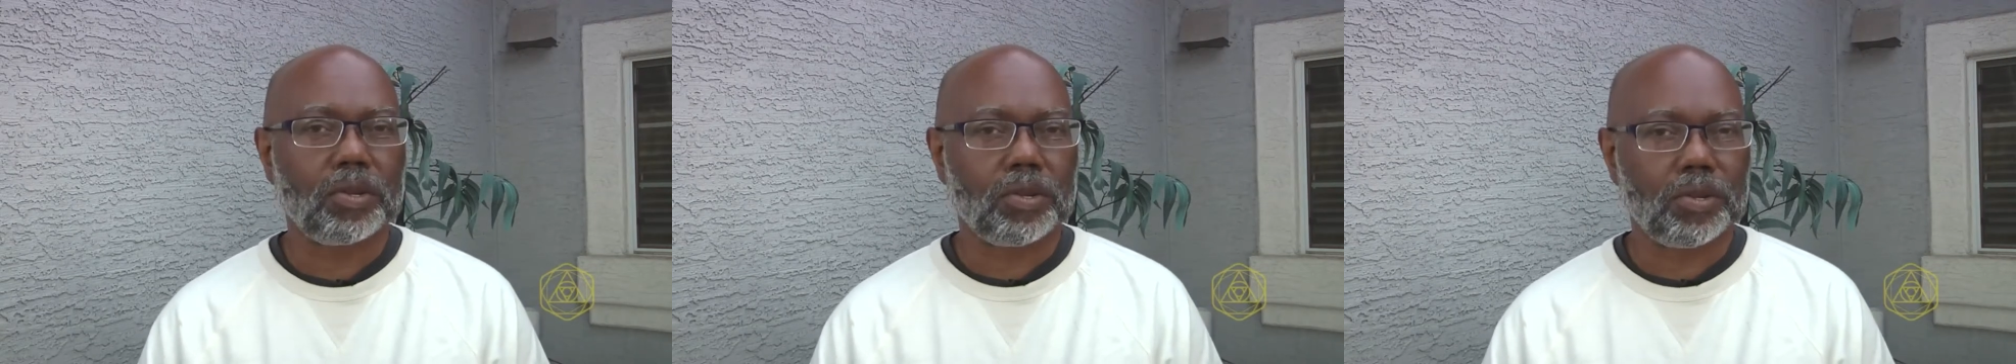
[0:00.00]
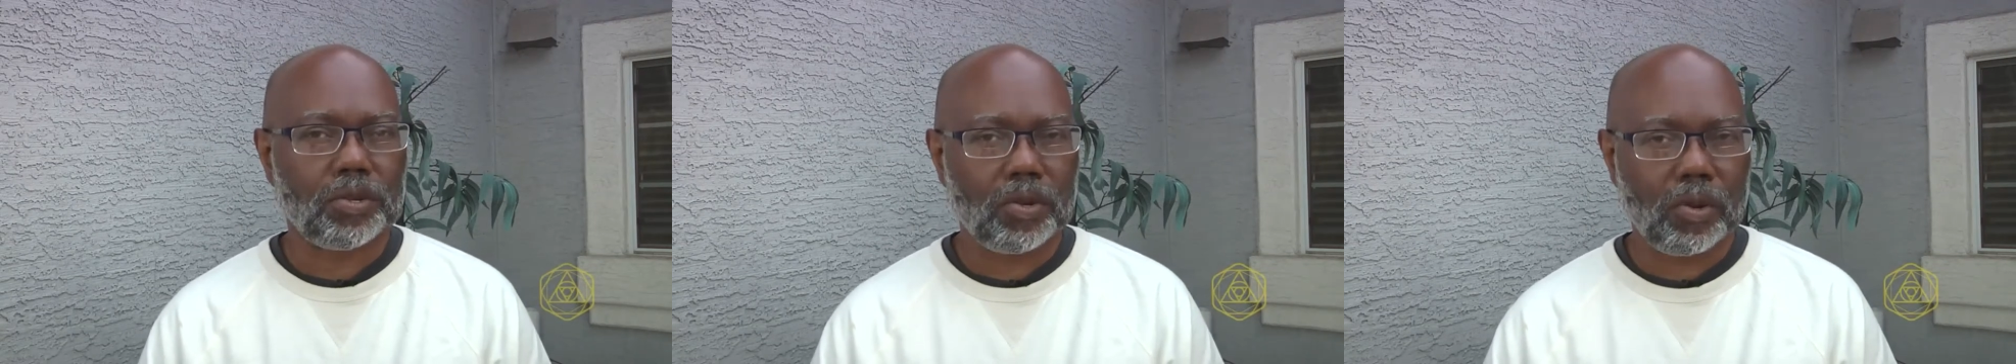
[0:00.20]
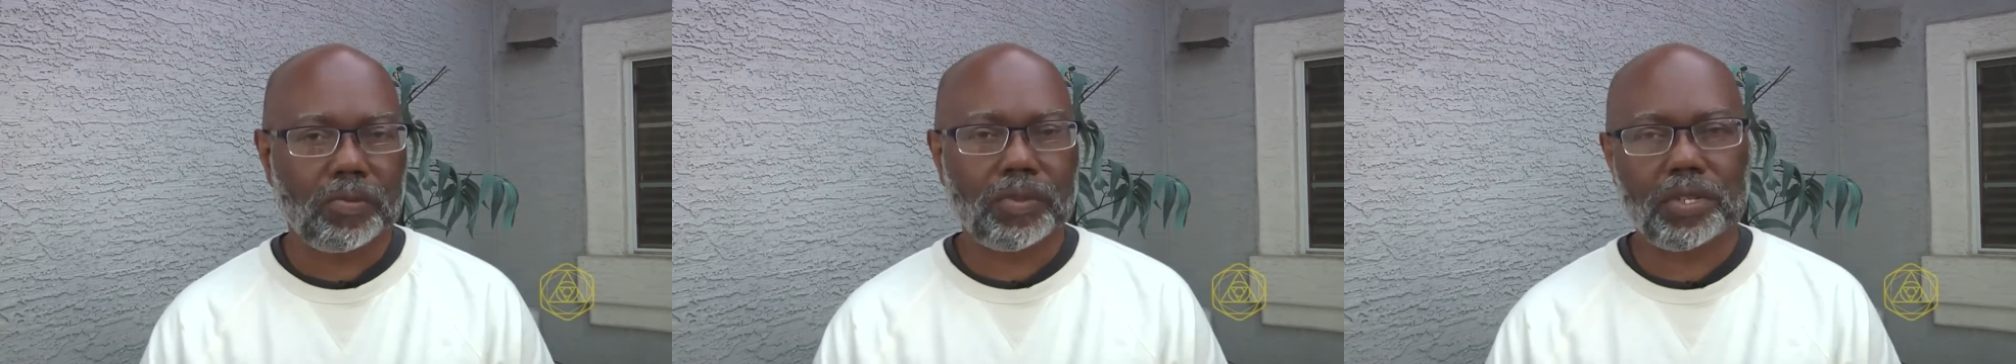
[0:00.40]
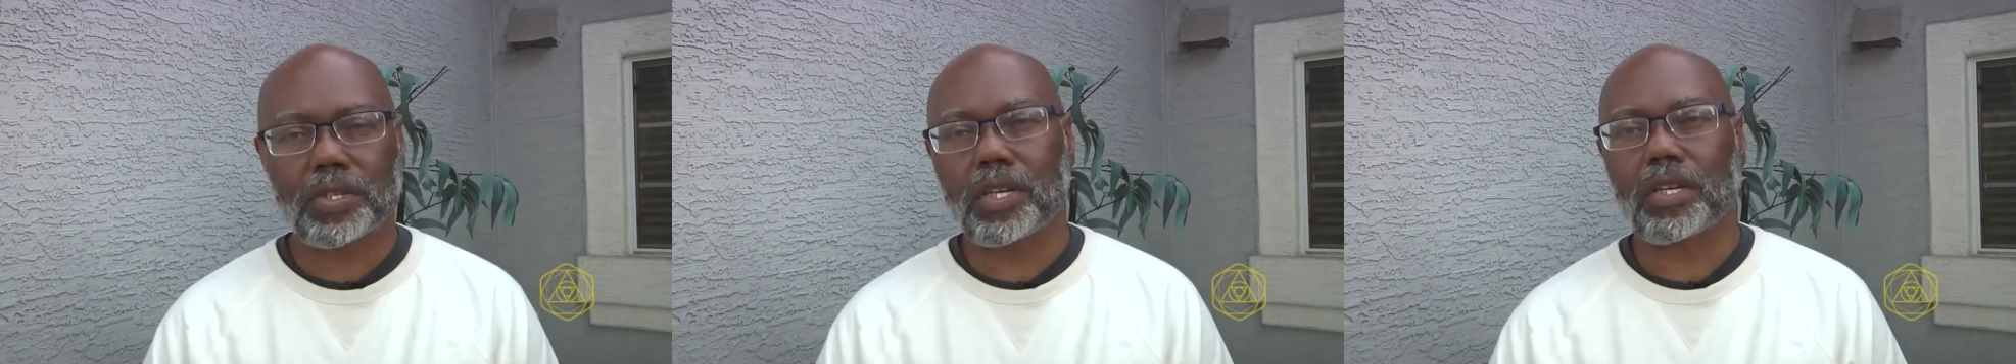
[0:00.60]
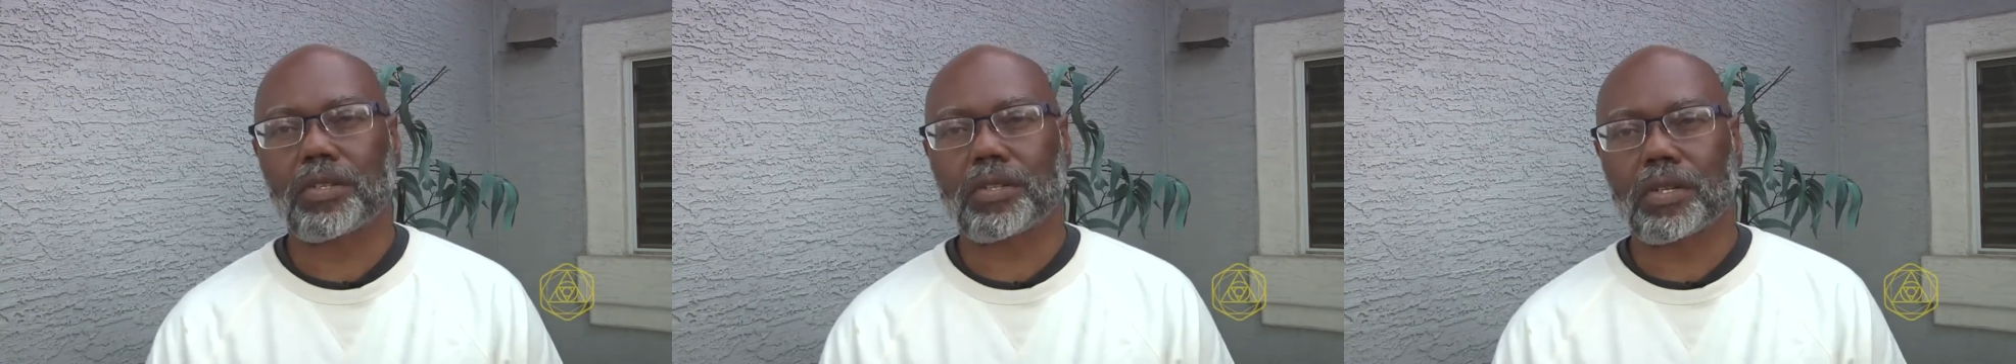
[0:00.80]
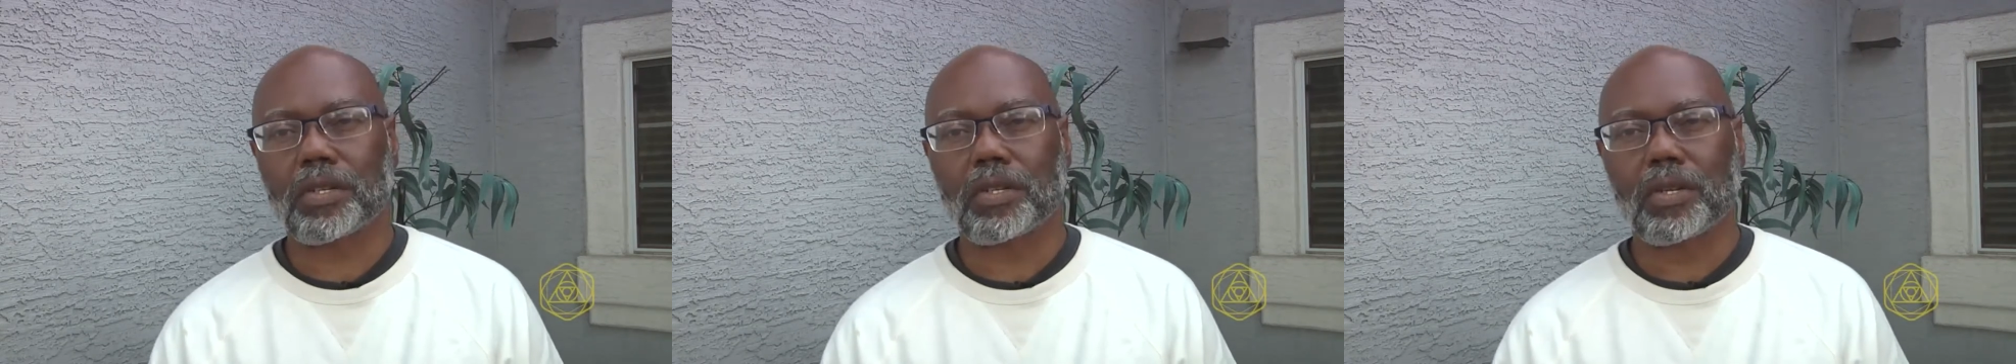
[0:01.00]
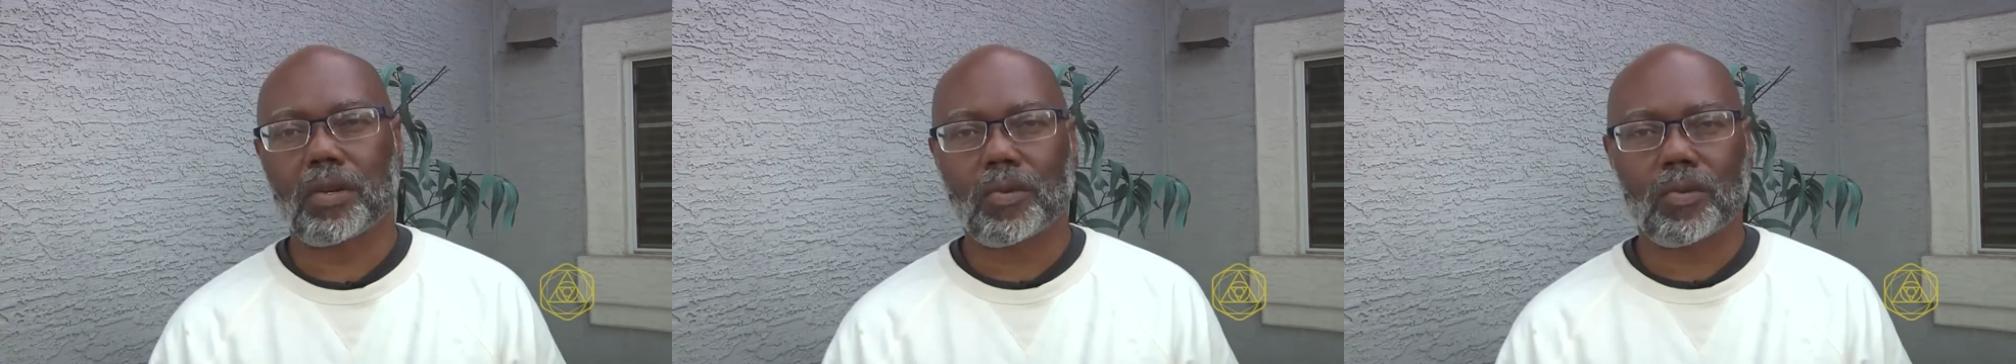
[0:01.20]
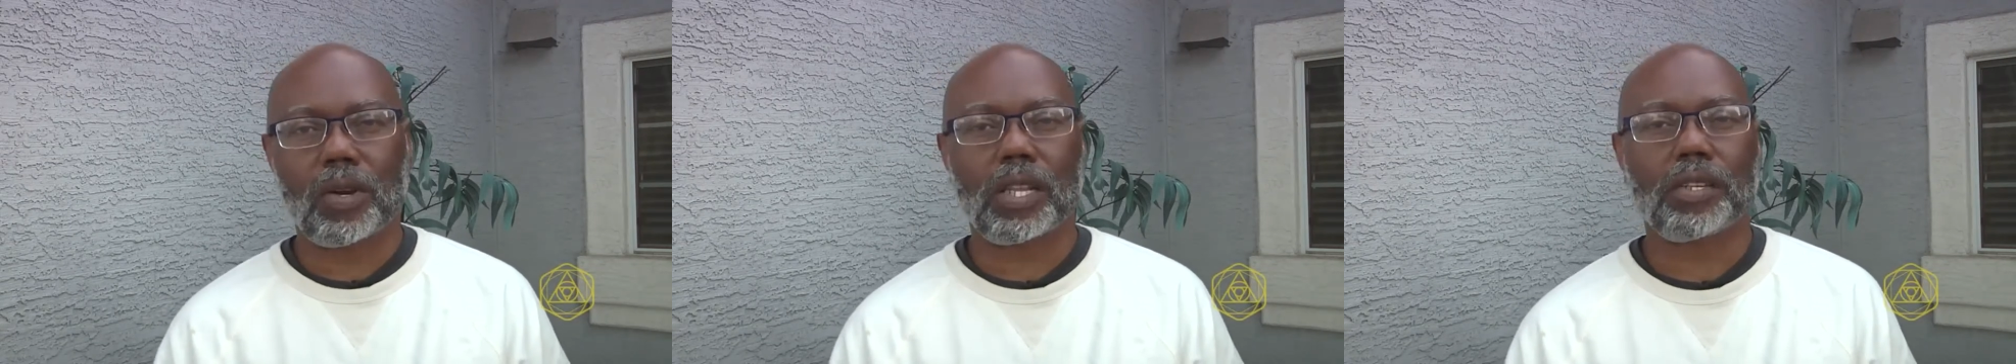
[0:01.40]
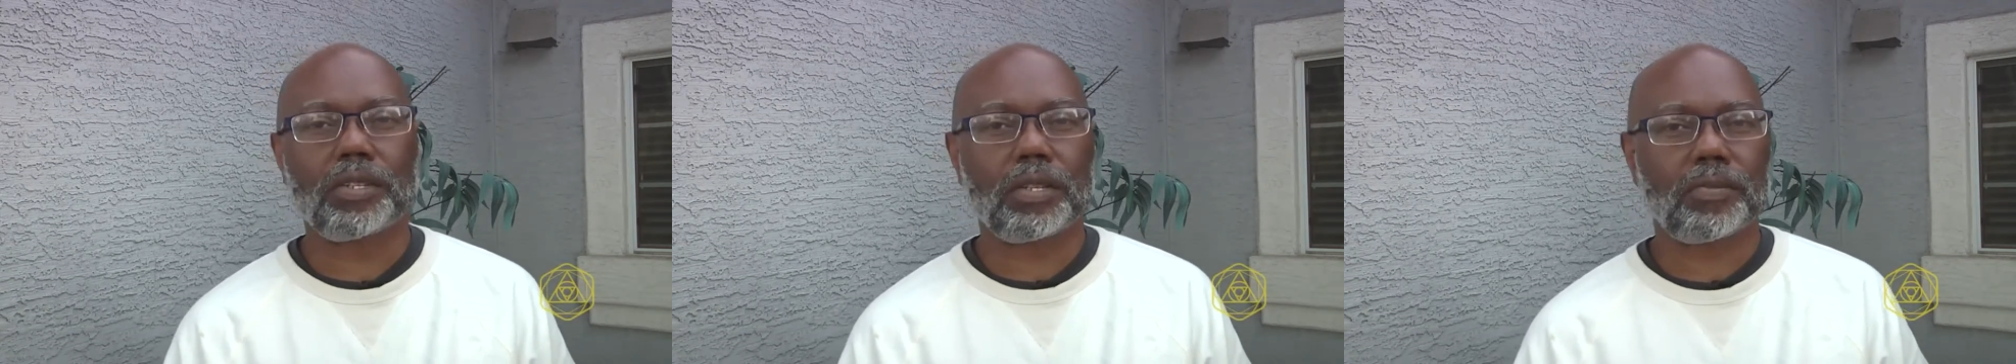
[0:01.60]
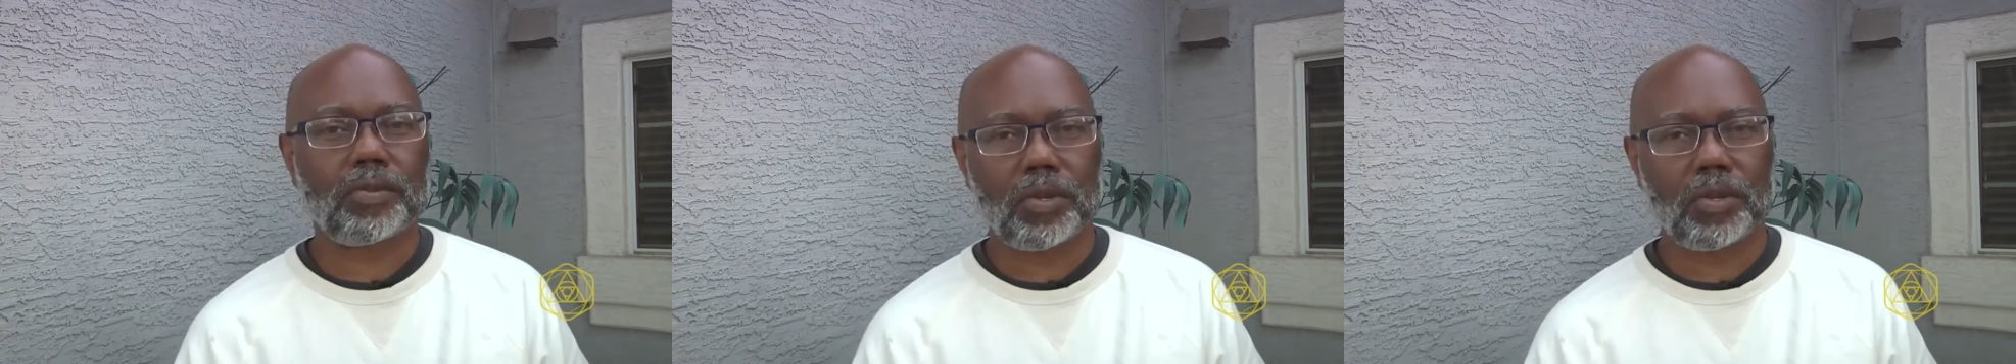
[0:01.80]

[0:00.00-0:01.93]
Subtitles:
surface tension relative